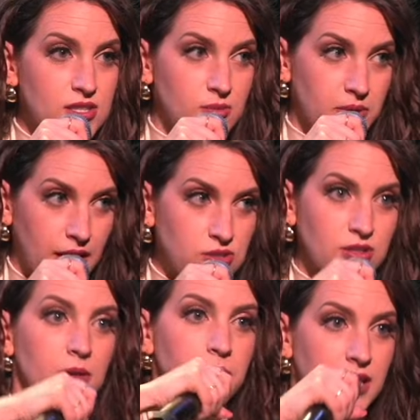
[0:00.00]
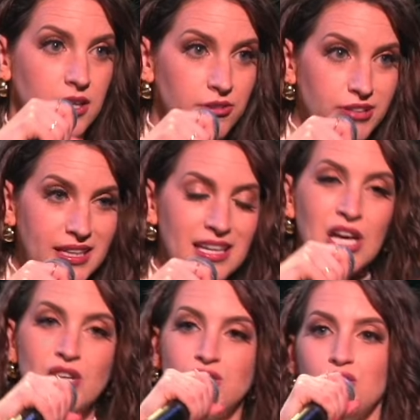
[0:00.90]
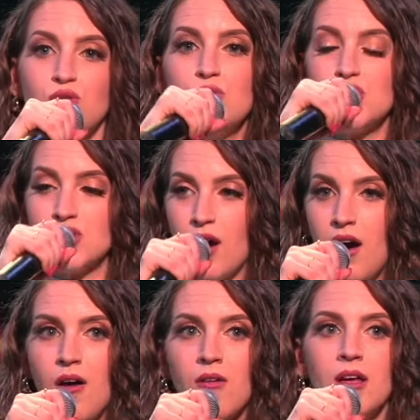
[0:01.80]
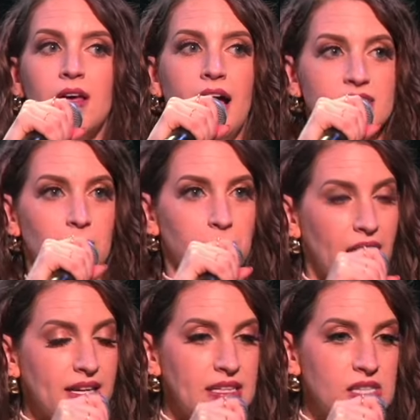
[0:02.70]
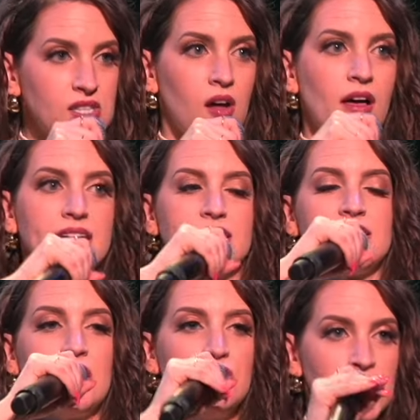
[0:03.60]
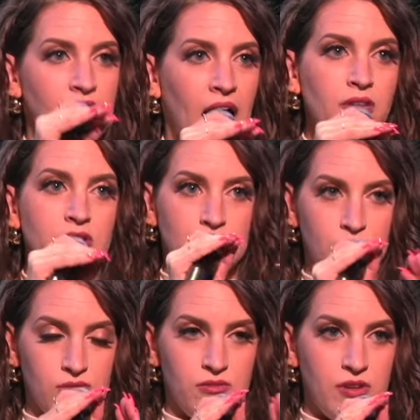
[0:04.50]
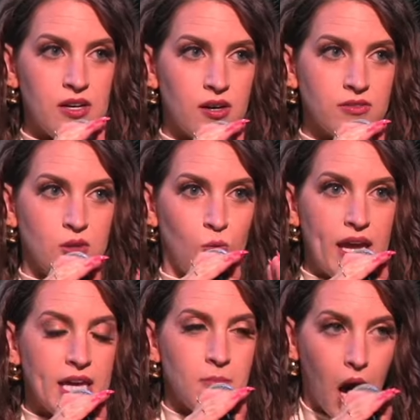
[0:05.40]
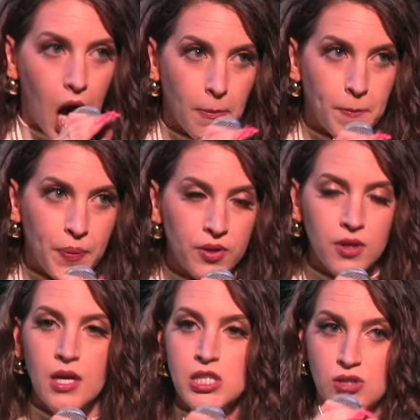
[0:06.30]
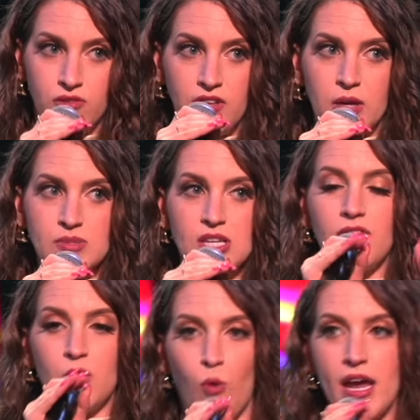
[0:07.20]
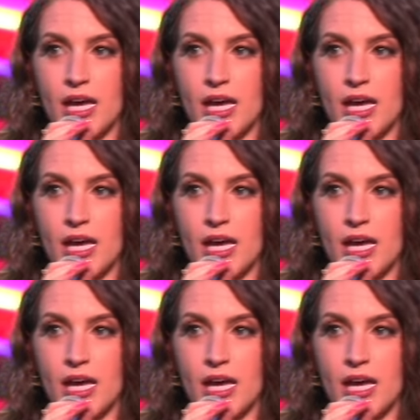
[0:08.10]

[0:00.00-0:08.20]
supernaturally appearing to Saul, ends up blinding Saul, has this huge encounter to reveal himself and wake